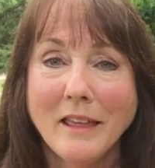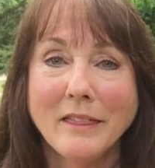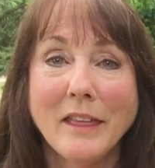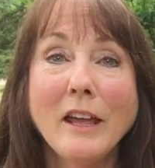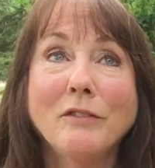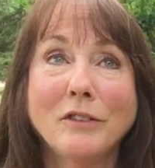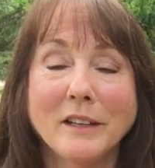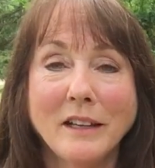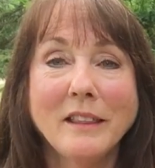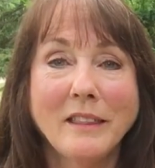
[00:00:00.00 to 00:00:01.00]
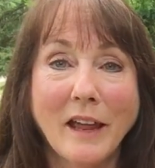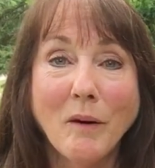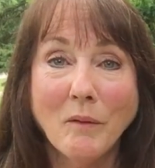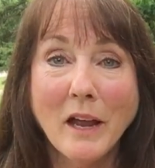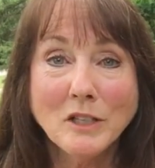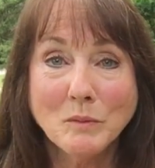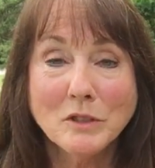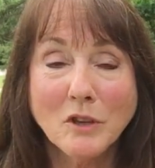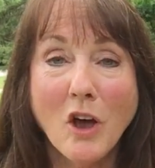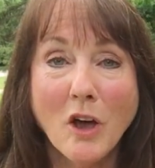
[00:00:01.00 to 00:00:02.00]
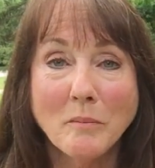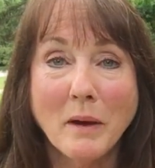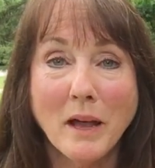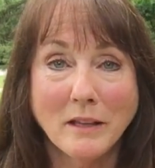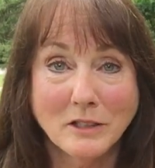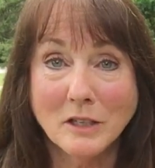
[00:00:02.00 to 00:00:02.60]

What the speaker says: thankfully, that rash was gone by